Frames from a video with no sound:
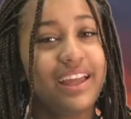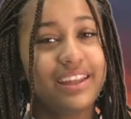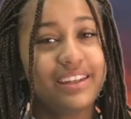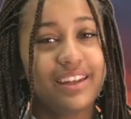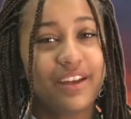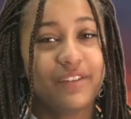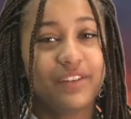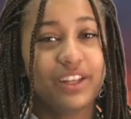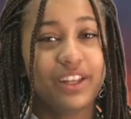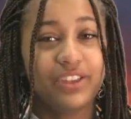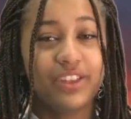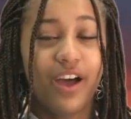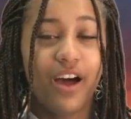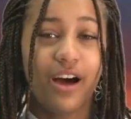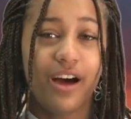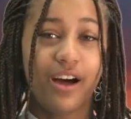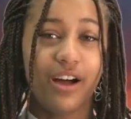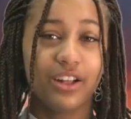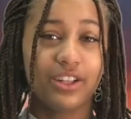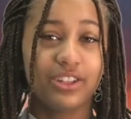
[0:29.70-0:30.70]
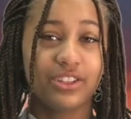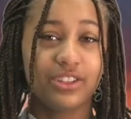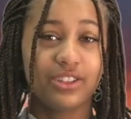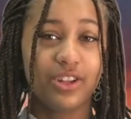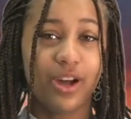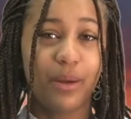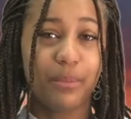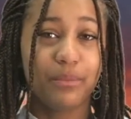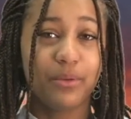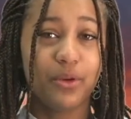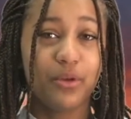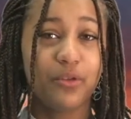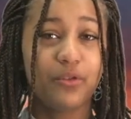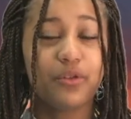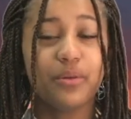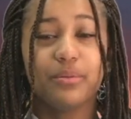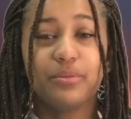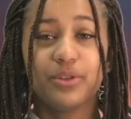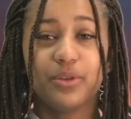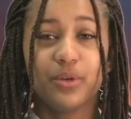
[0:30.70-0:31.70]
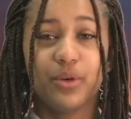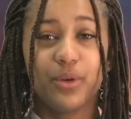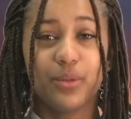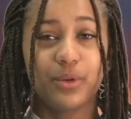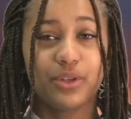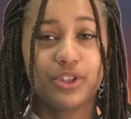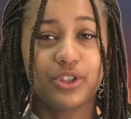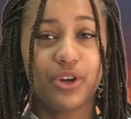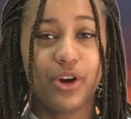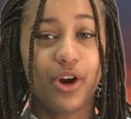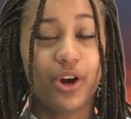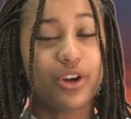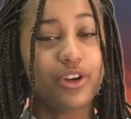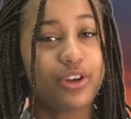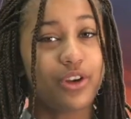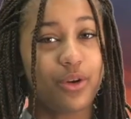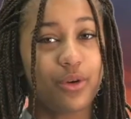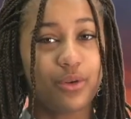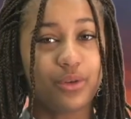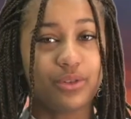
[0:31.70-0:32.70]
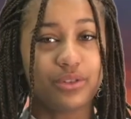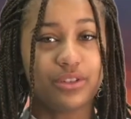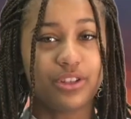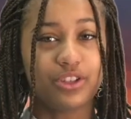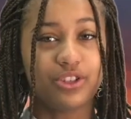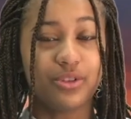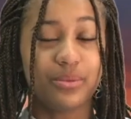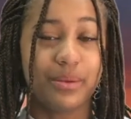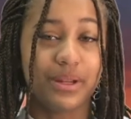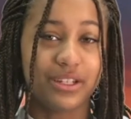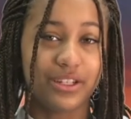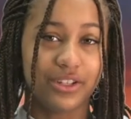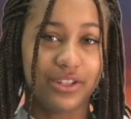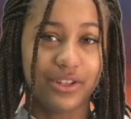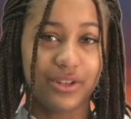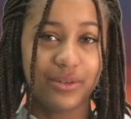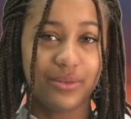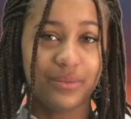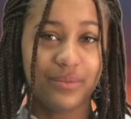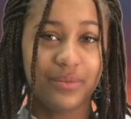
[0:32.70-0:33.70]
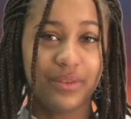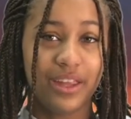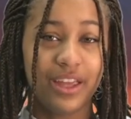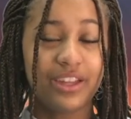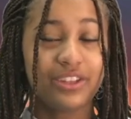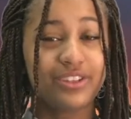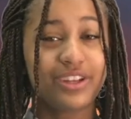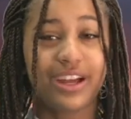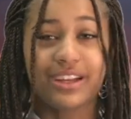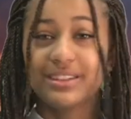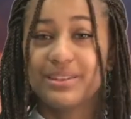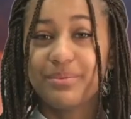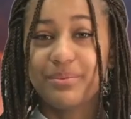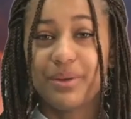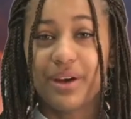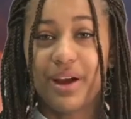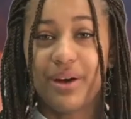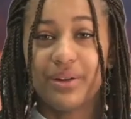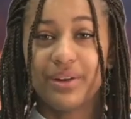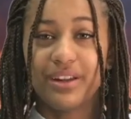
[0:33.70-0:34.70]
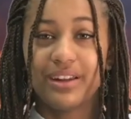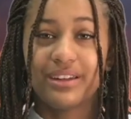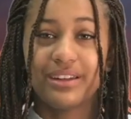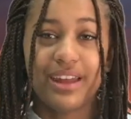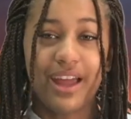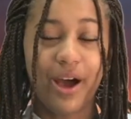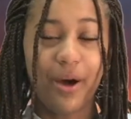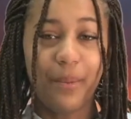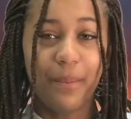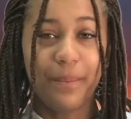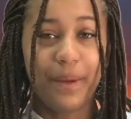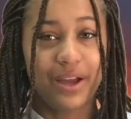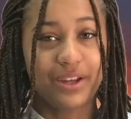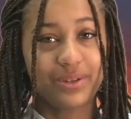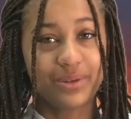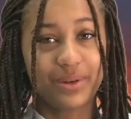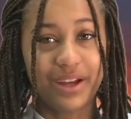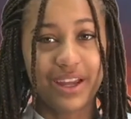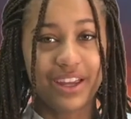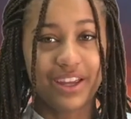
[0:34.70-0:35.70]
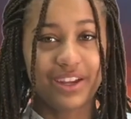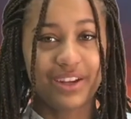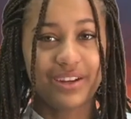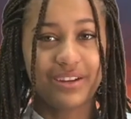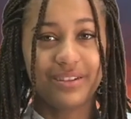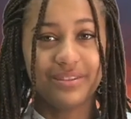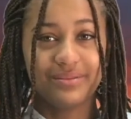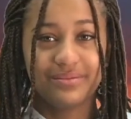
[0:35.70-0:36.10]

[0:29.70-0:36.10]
Never let the odds stop you from doing what your heart knows that you're meant to do. Jackson Brown. Now, back to our anchor.